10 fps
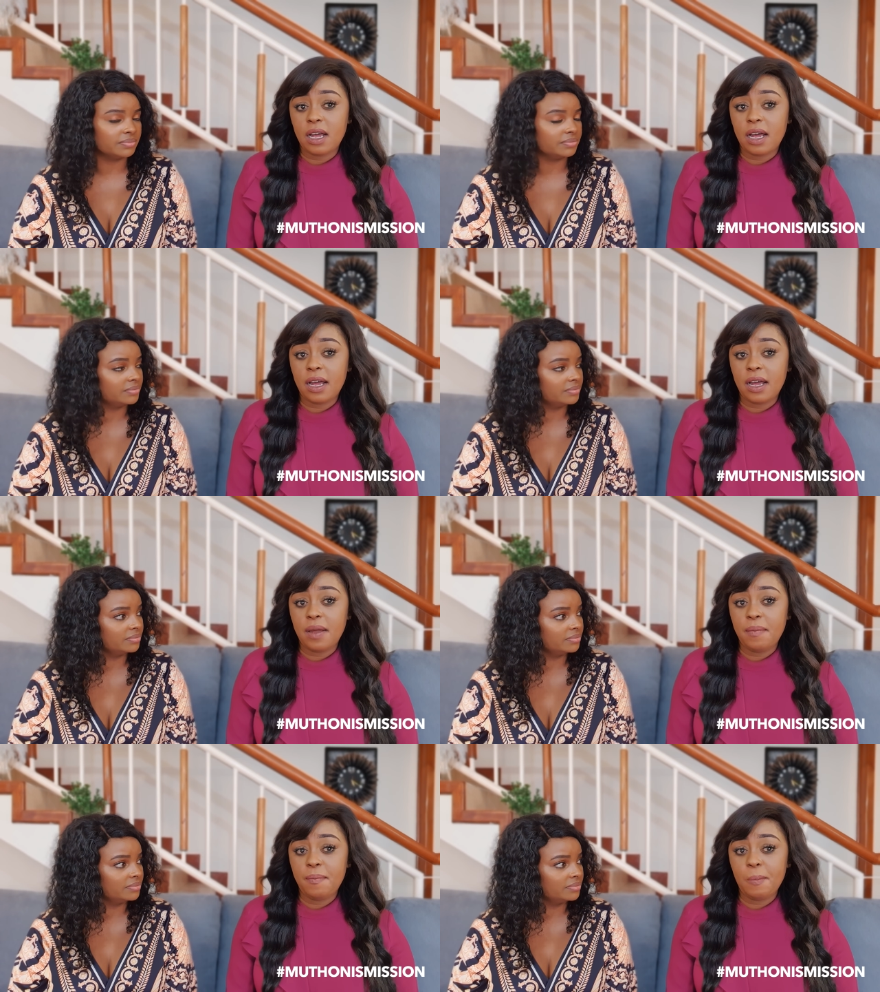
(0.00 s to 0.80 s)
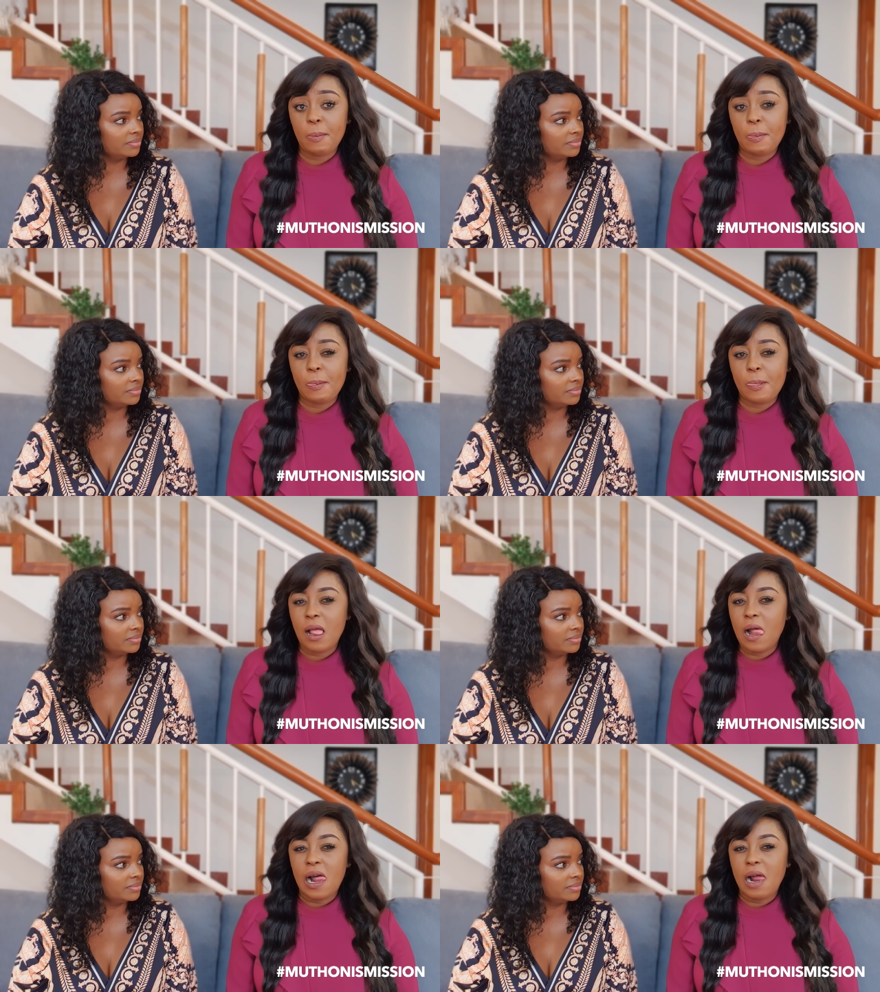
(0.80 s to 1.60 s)
Speaker 1: um,
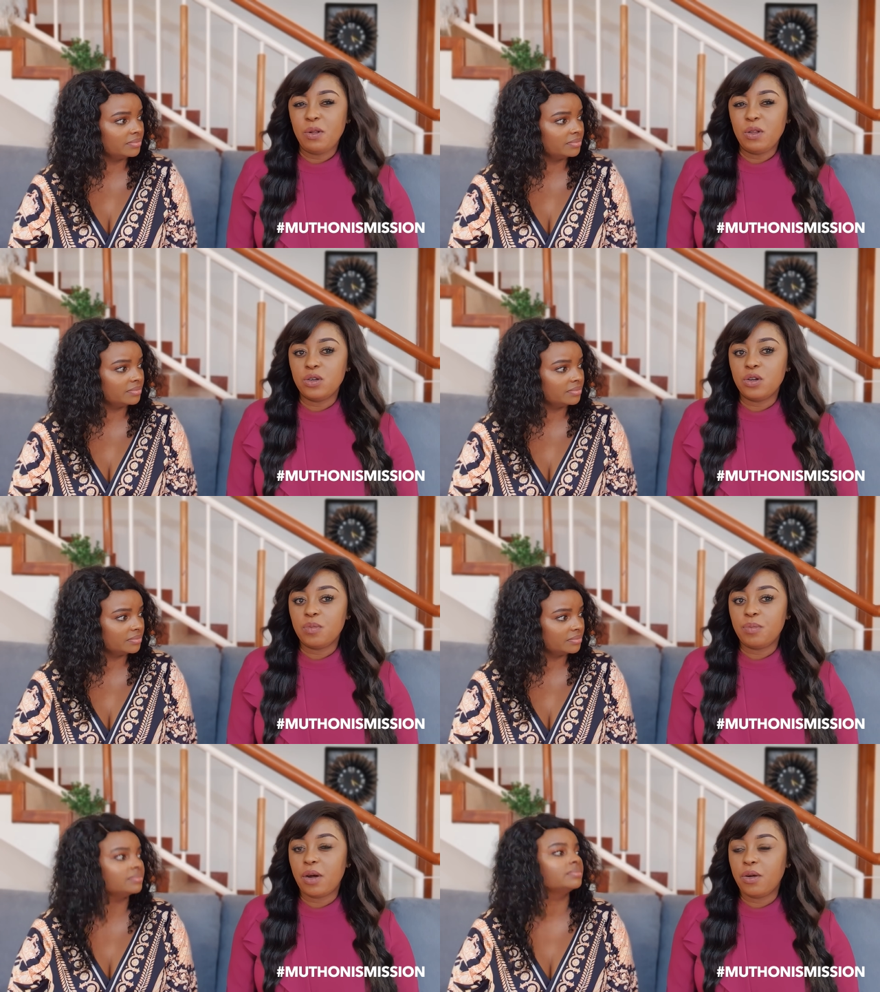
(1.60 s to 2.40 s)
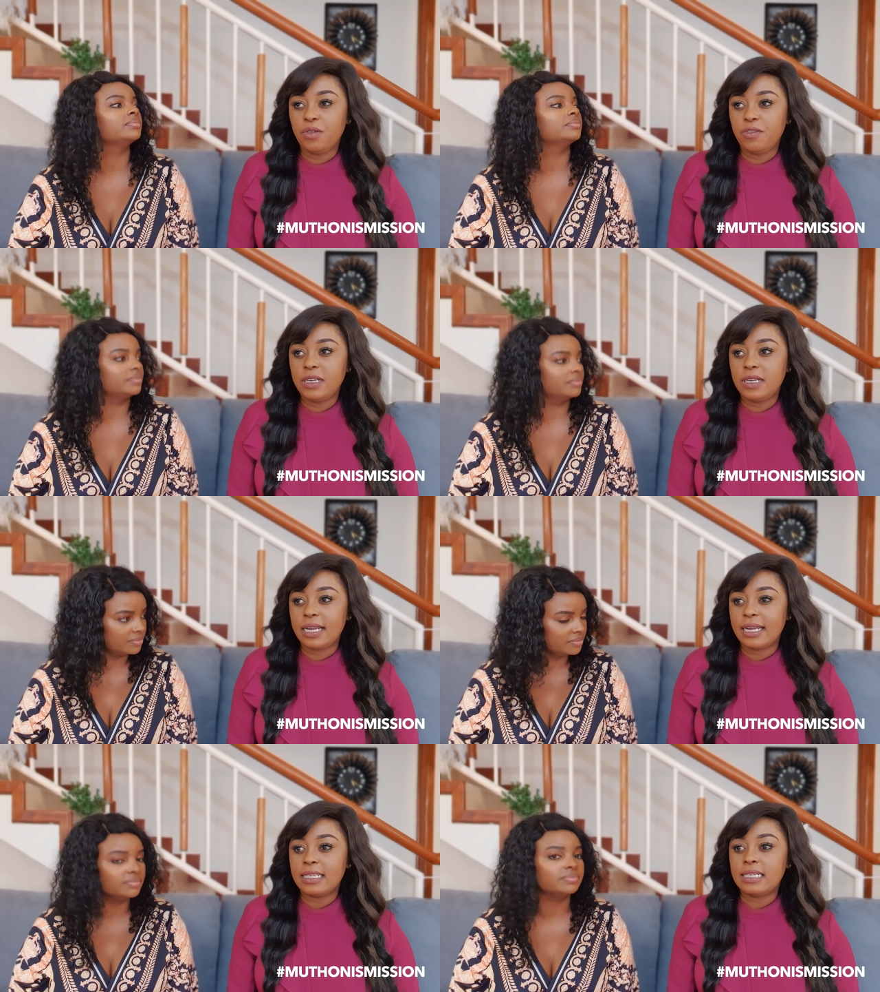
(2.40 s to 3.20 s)
I'm also not proud of it. Like I
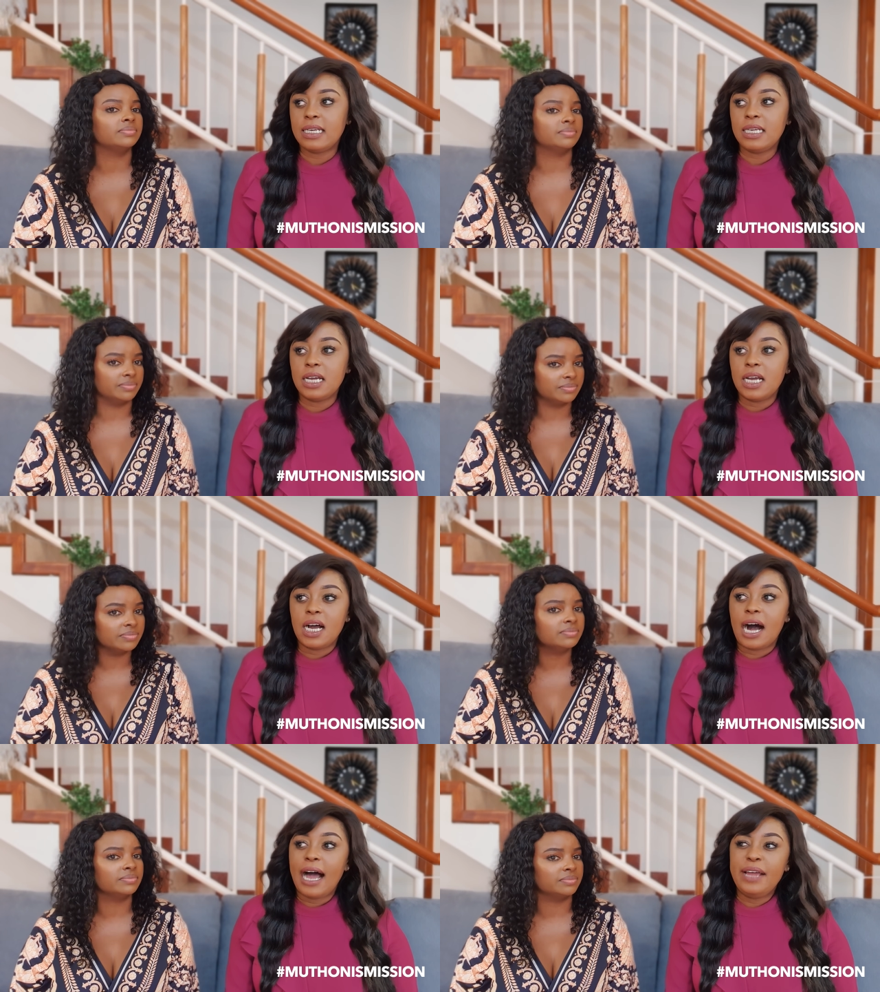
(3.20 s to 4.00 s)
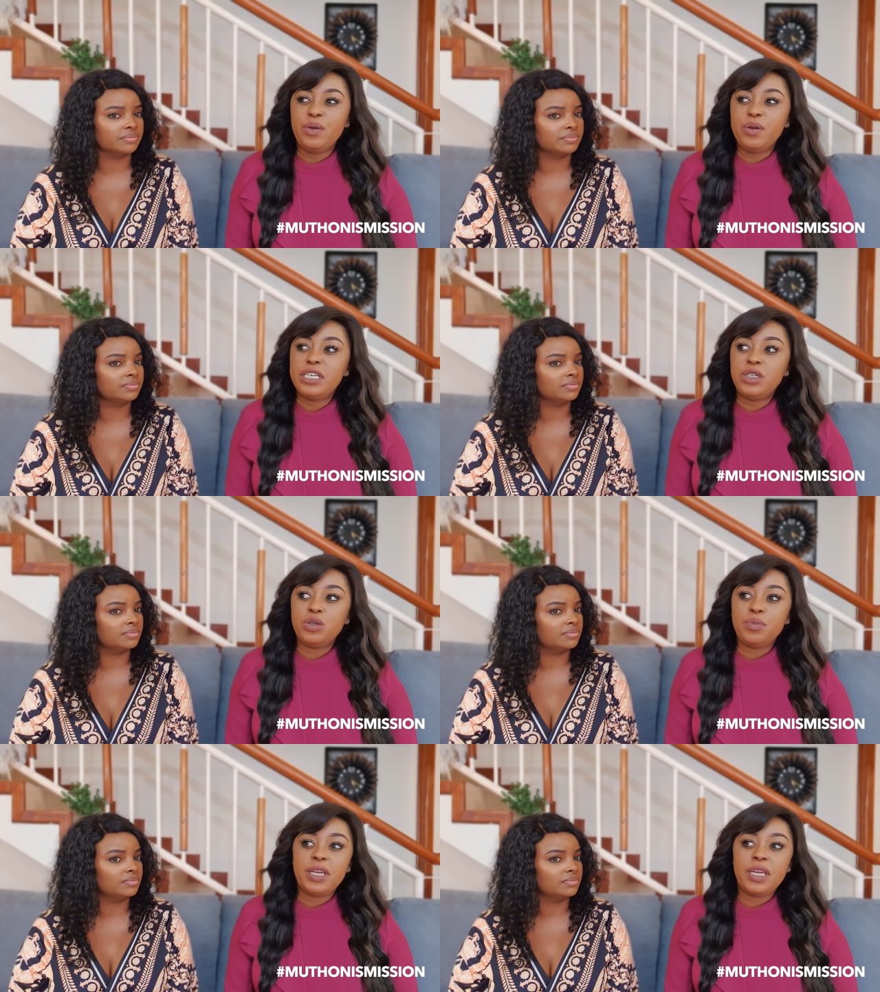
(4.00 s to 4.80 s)
said, I don't need to be
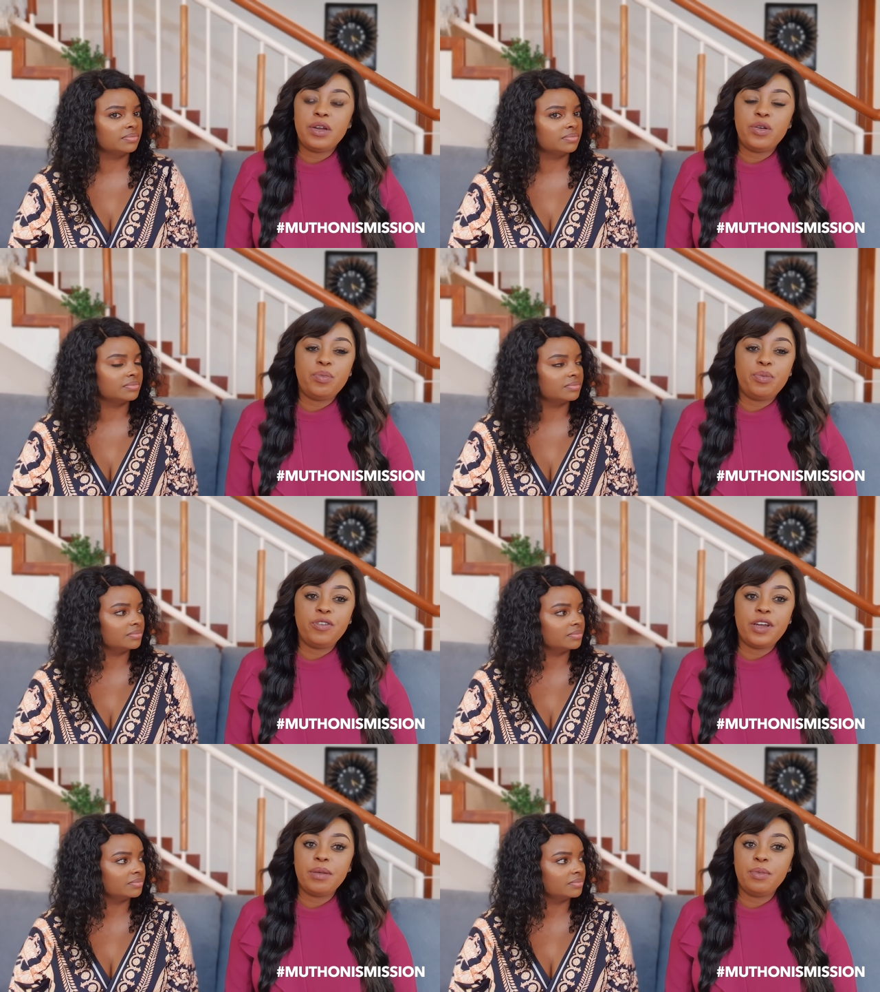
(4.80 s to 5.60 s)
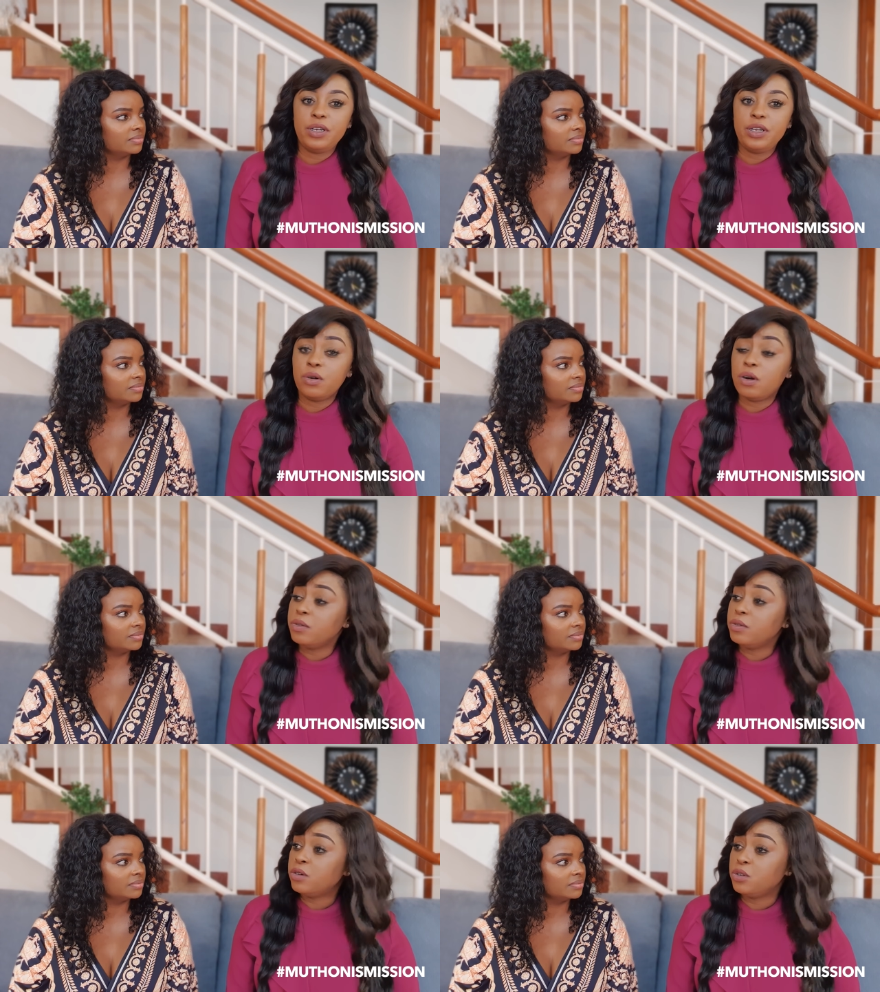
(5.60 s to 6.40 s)
here to prove anybody wrong
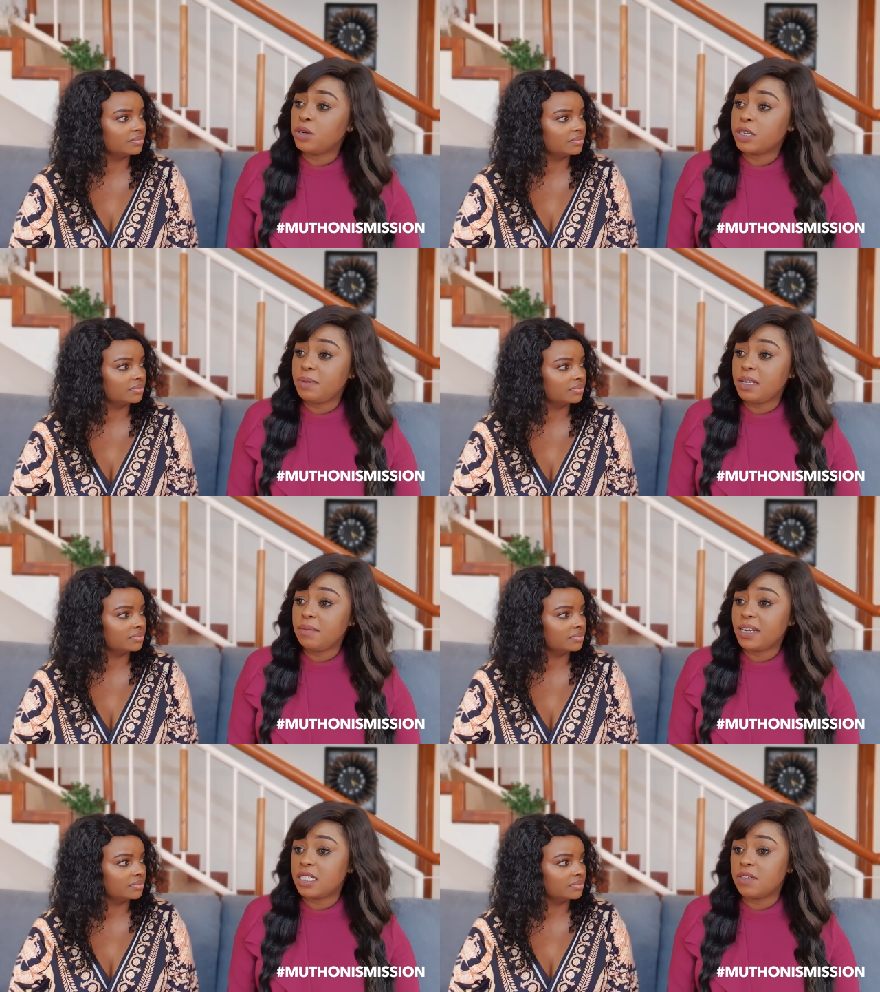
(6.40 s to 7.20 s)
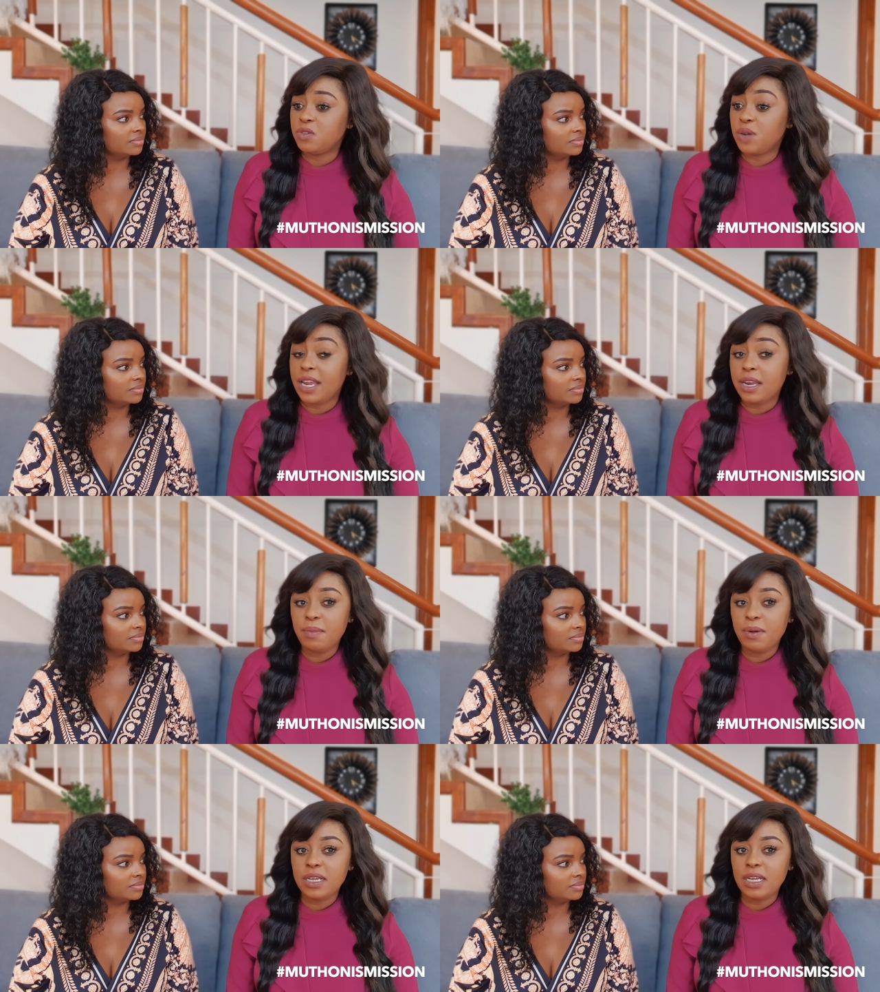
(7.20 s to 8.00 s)
or to explain myself to
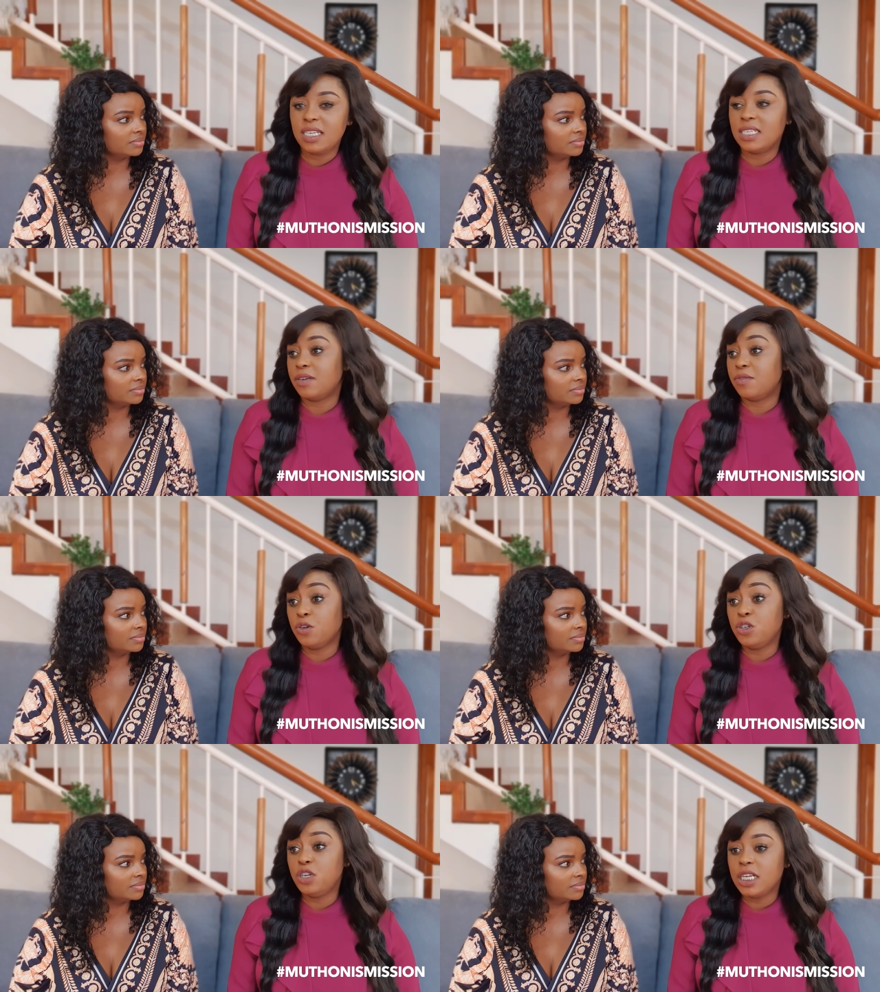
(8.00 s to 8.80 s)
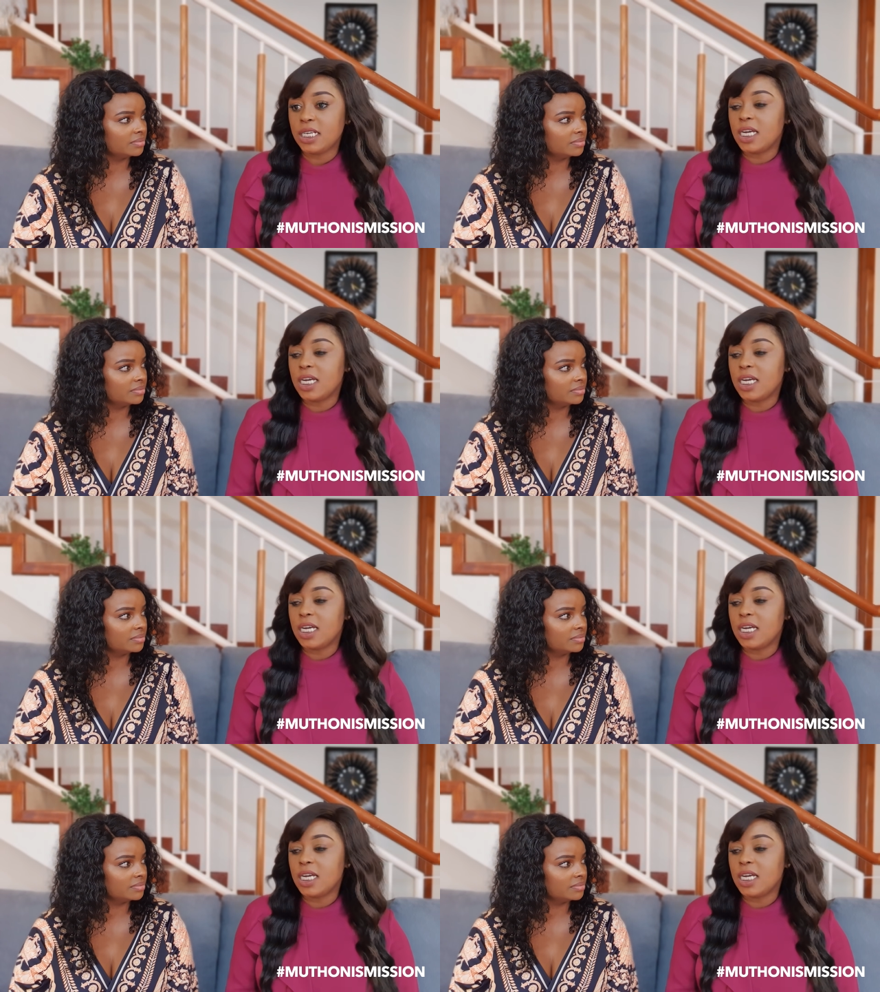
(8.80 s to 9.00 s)
anybody. It is unfortunate.